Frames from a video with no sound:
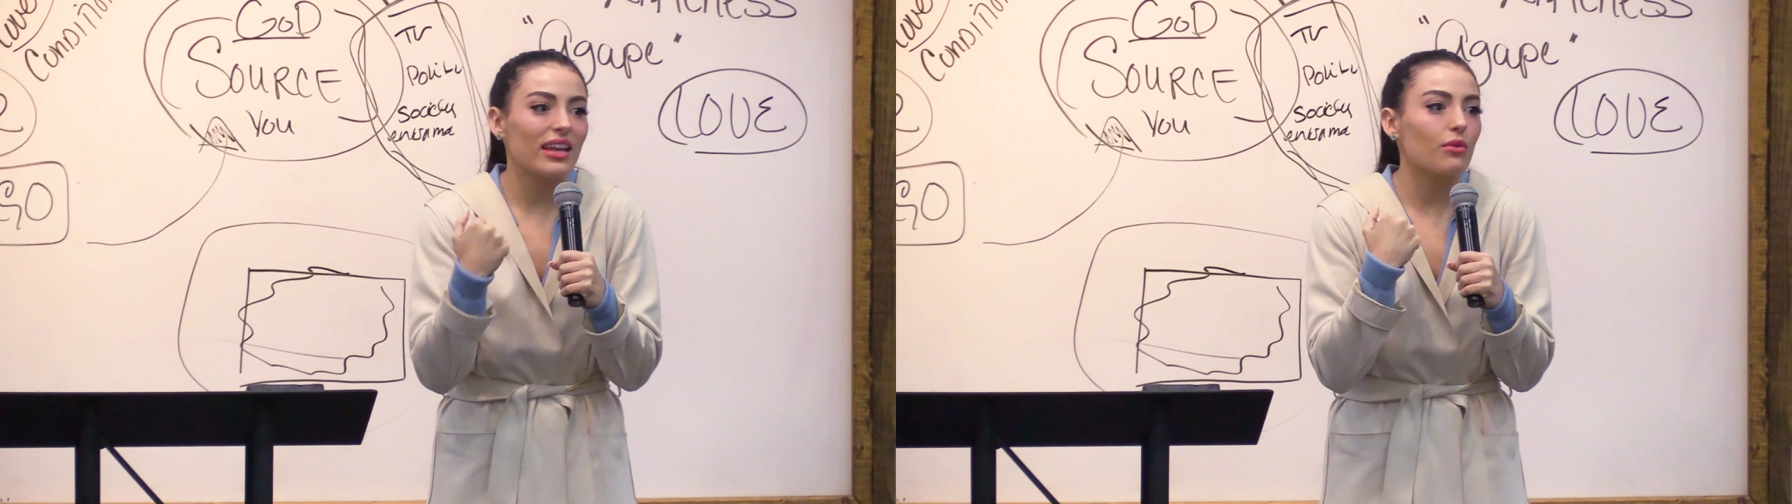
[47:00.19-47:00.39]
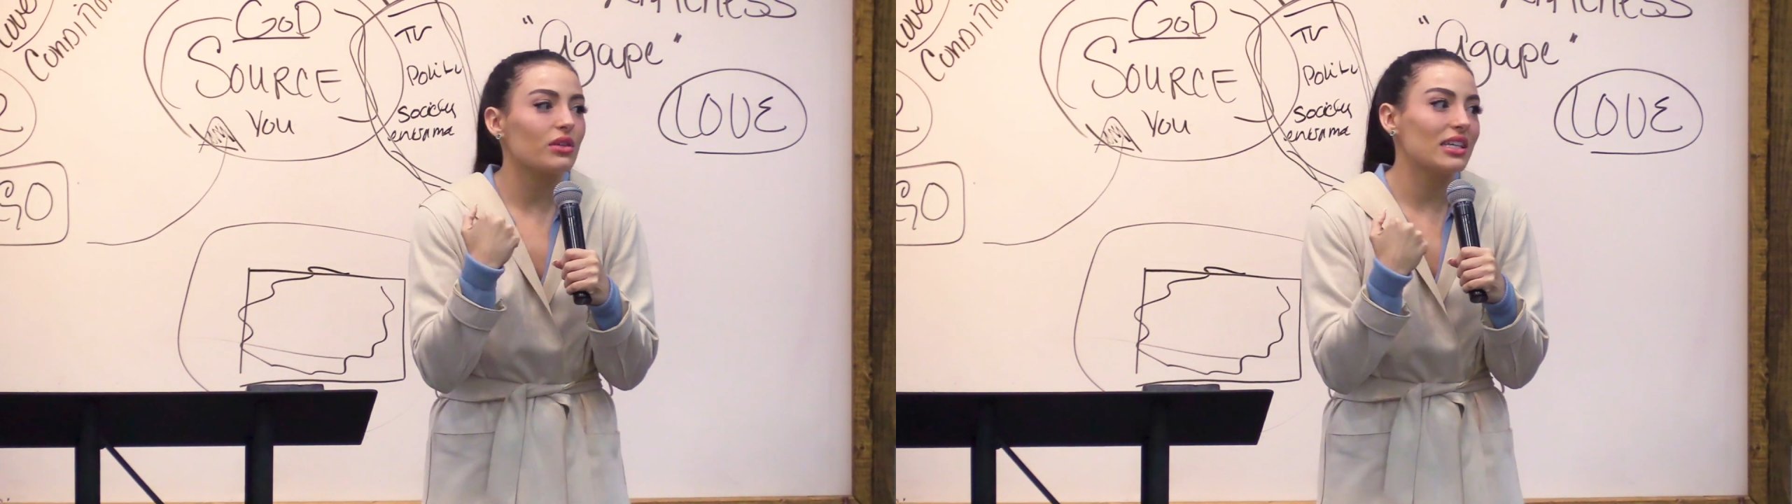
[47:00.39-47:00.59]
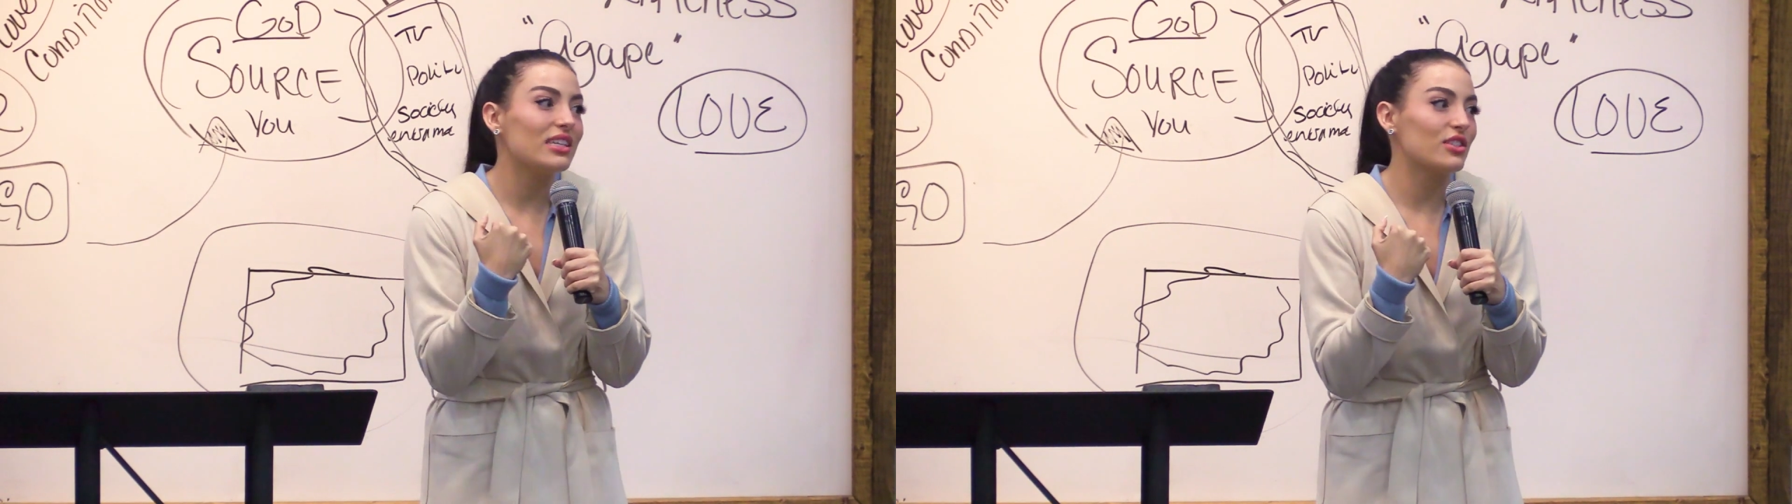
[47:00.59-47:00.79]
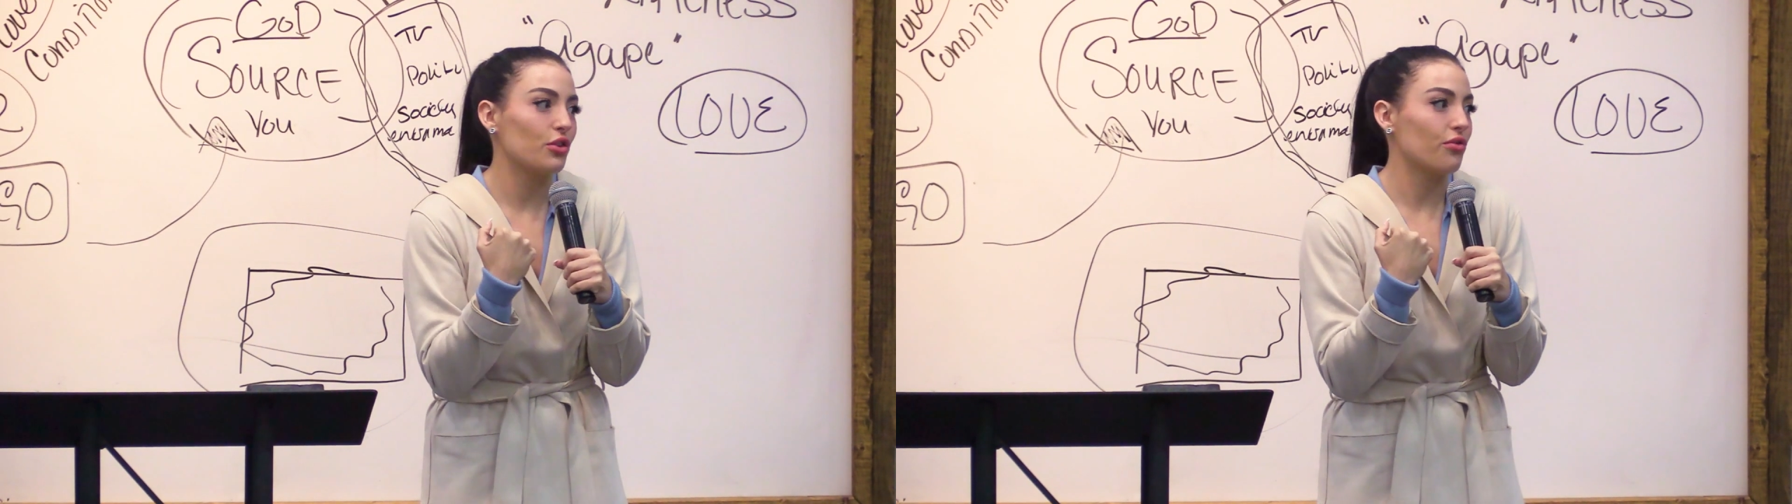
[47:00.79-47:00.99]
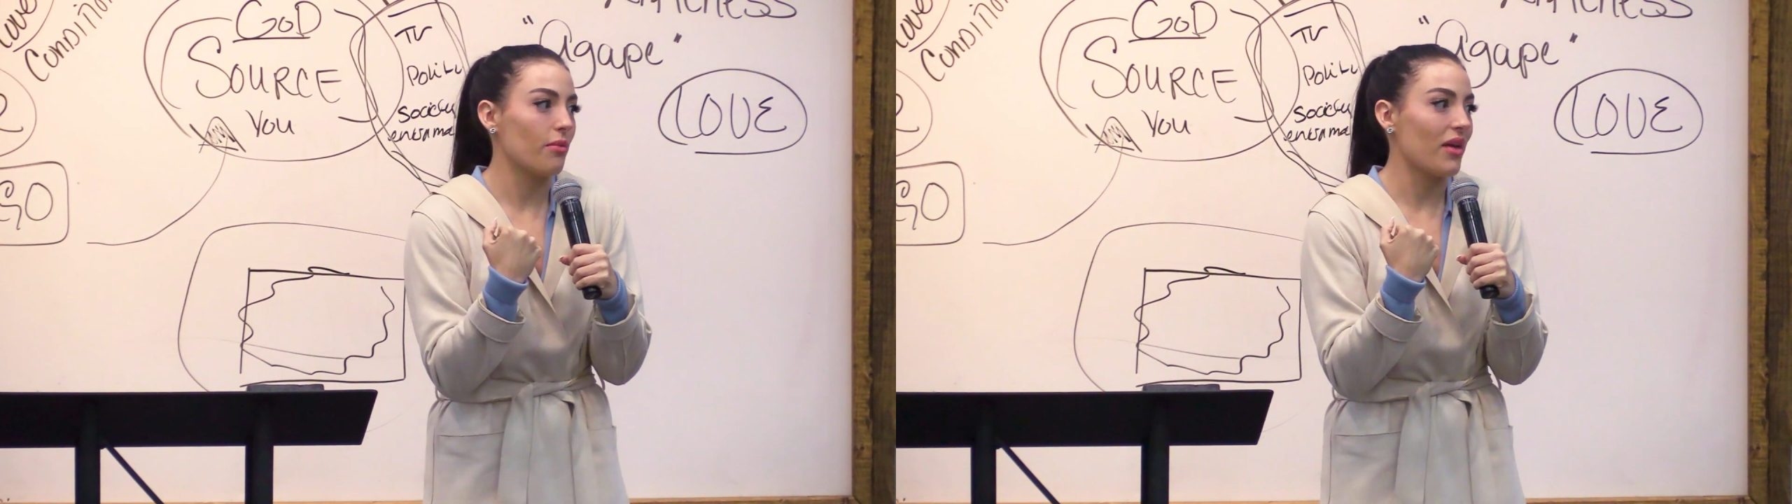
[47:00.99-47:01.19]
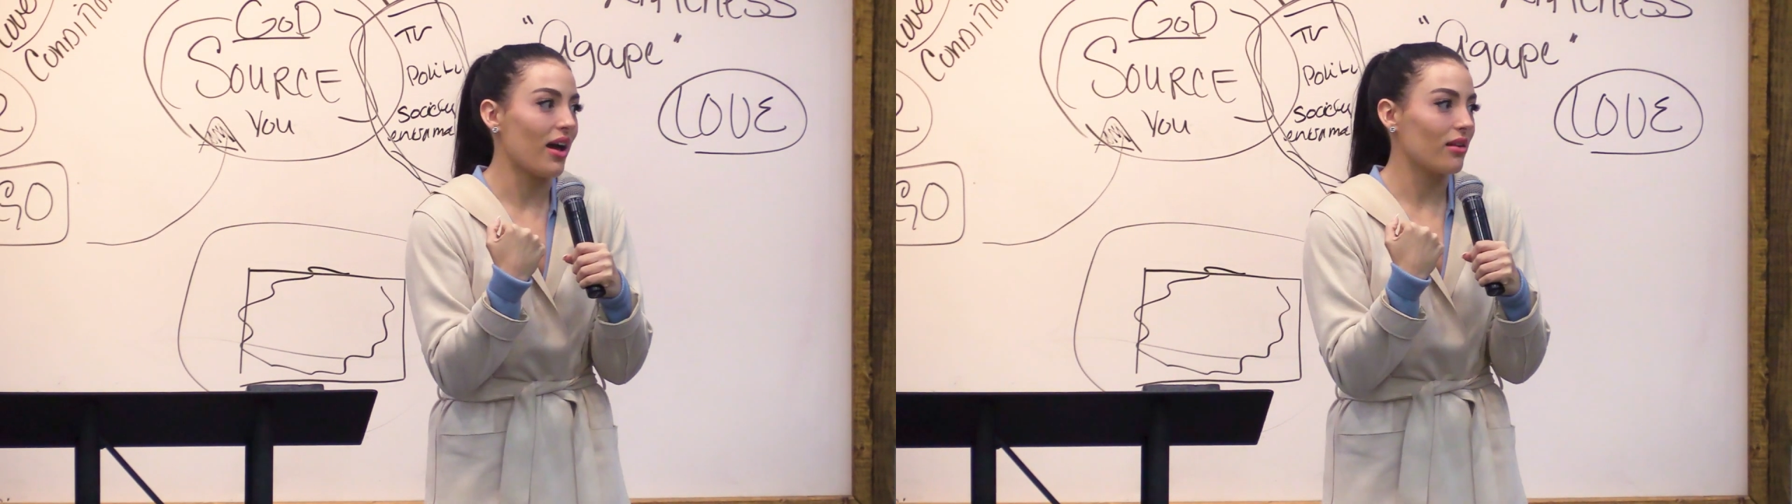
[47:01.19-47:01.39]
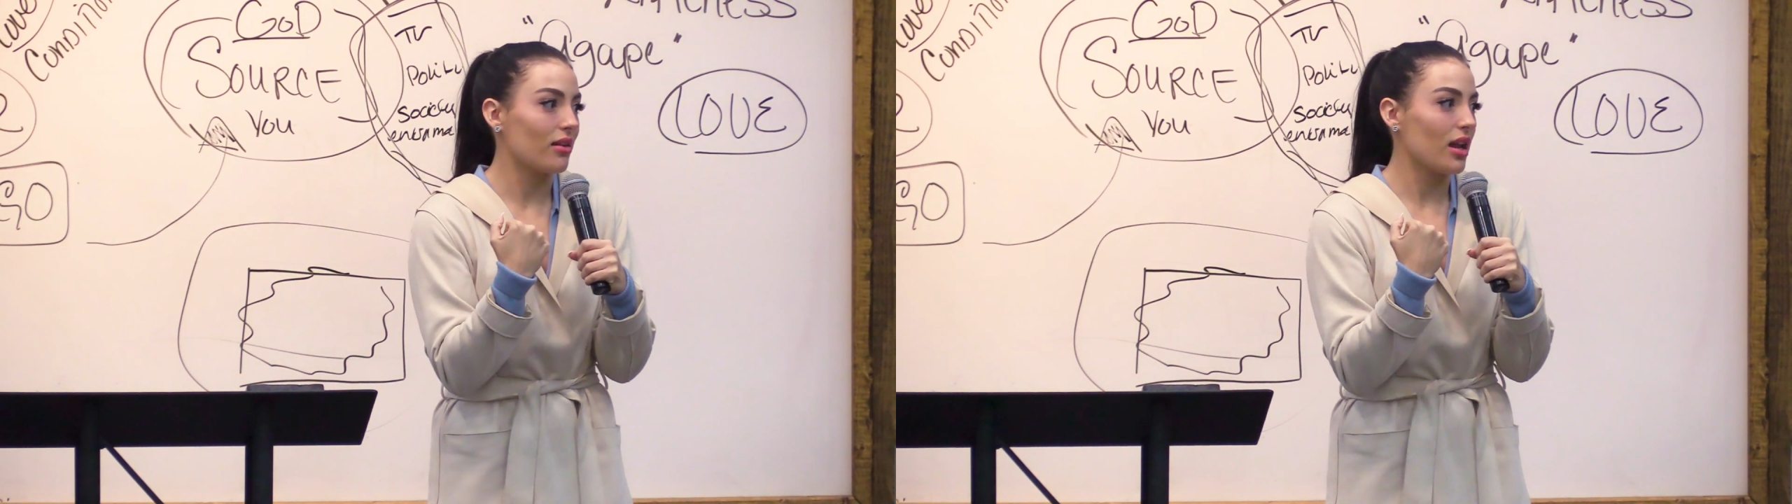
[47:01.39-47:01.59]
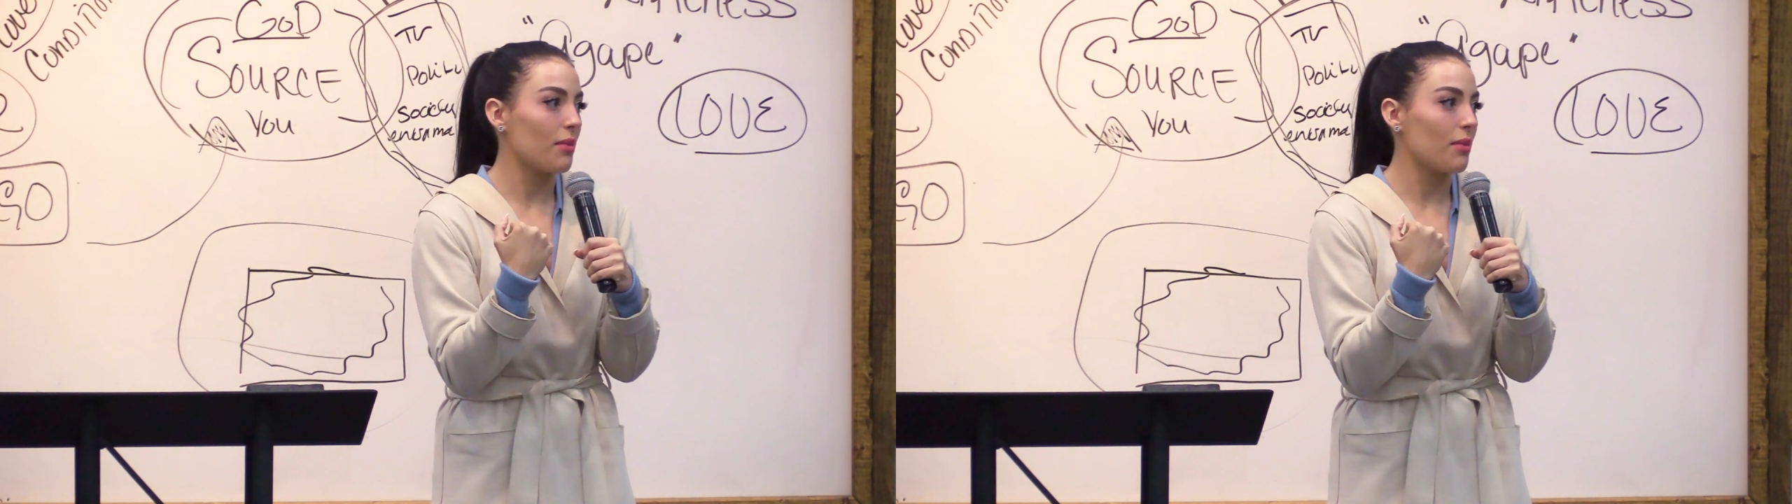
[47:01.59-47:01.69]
I release you from that.